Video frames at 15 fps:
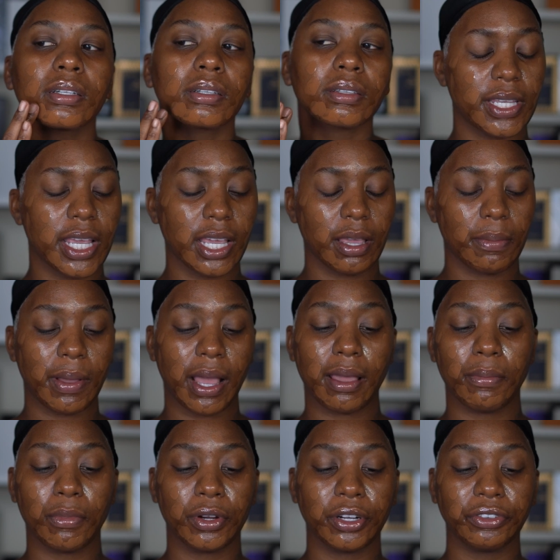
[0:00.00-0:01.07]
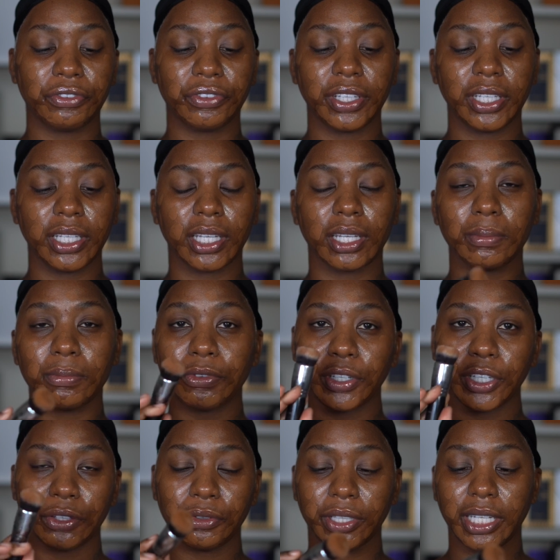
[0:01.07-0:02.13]
Taking my Morphe
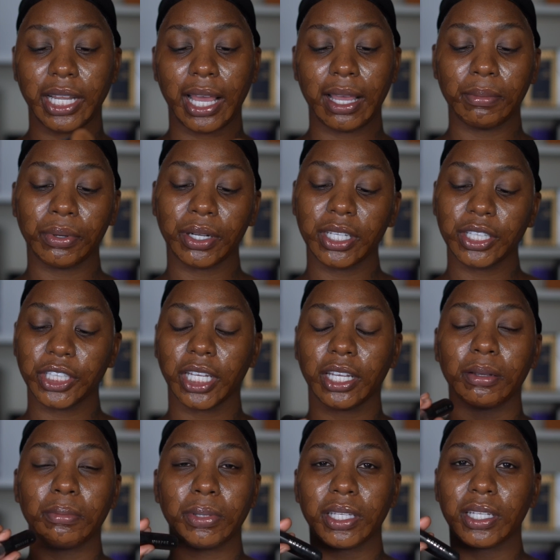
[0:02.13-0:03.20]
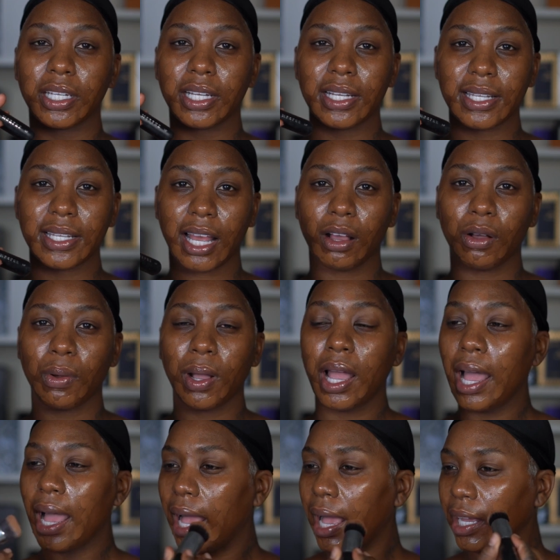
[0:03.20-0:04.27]
M439 brush and blending this out.
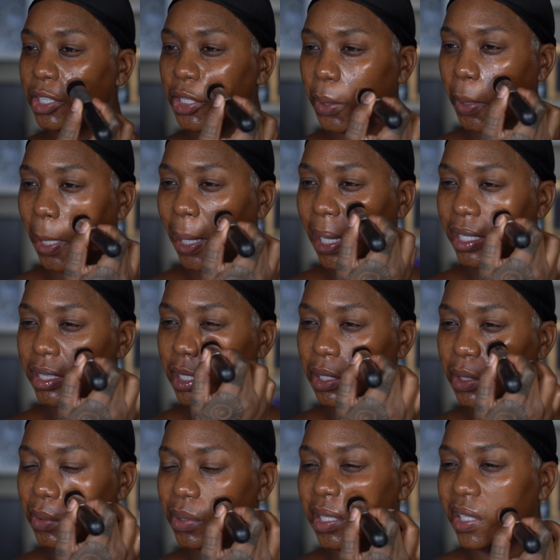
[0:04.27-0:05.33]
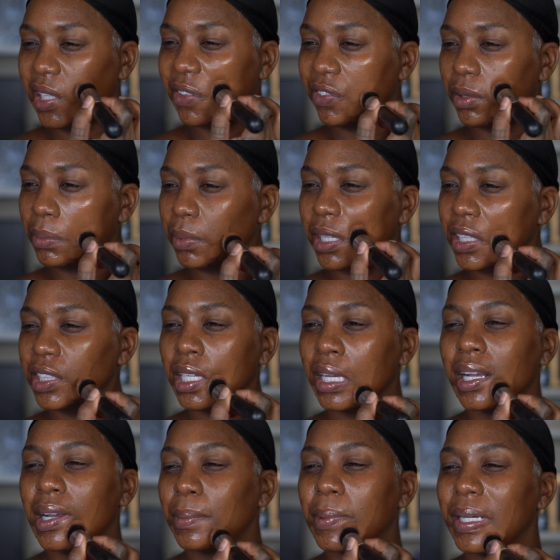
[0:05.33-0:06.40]
I tried to use a different brush,
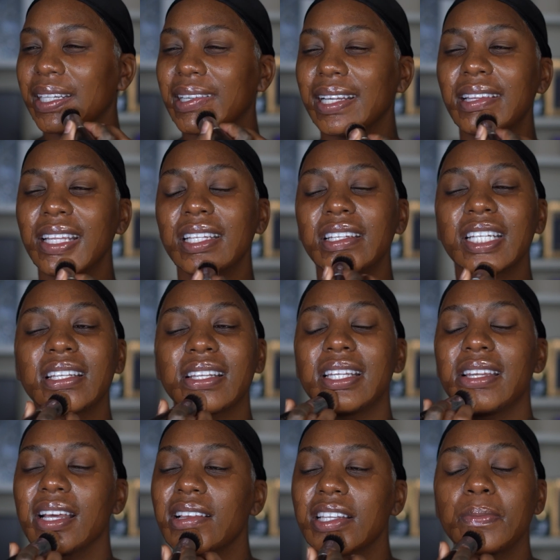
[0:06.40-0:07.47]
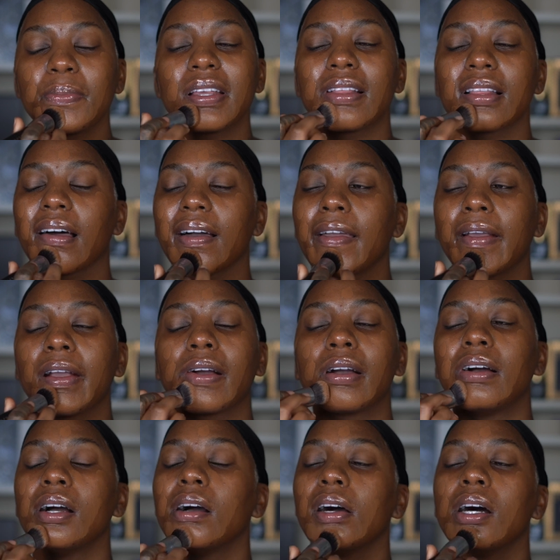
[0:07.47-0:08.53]
but nothing just does me like
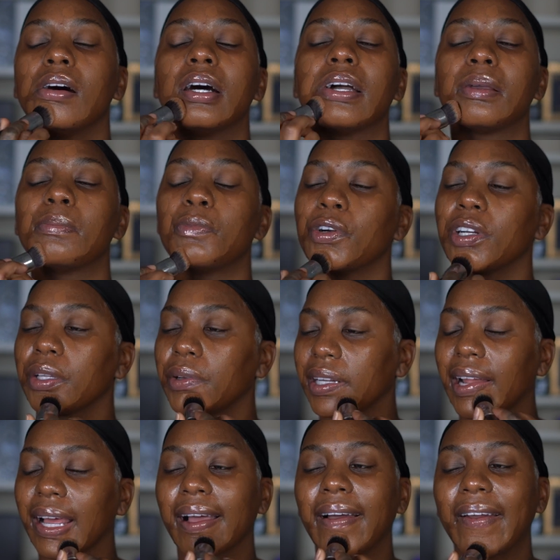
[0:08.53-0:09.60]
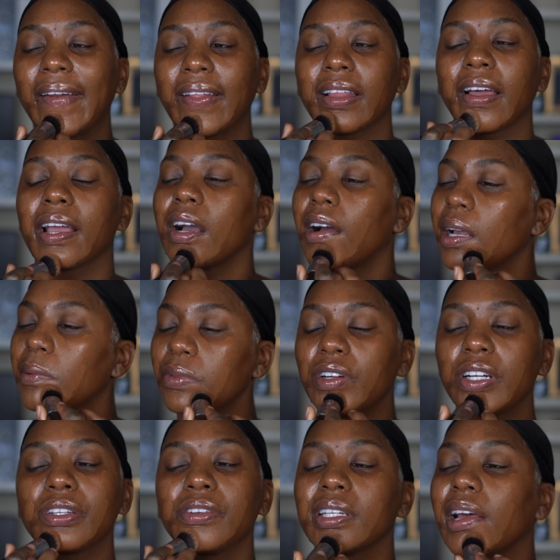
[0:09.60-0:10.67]
a M439. Like a
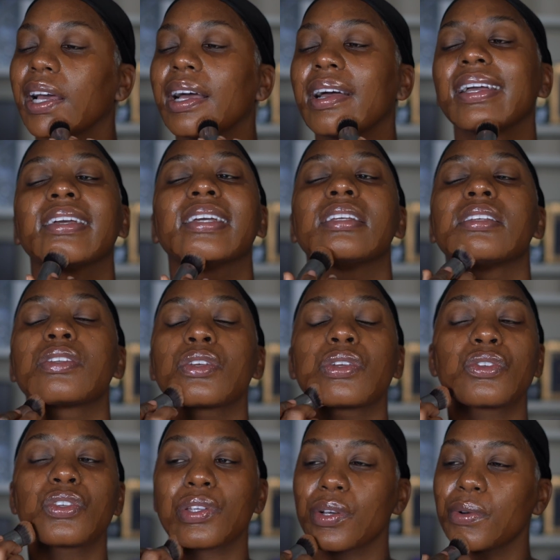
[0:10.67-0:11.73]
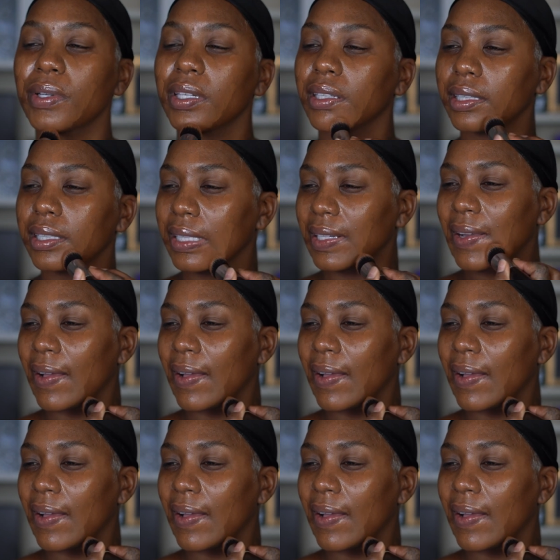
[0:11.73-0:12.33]
M439 is so good.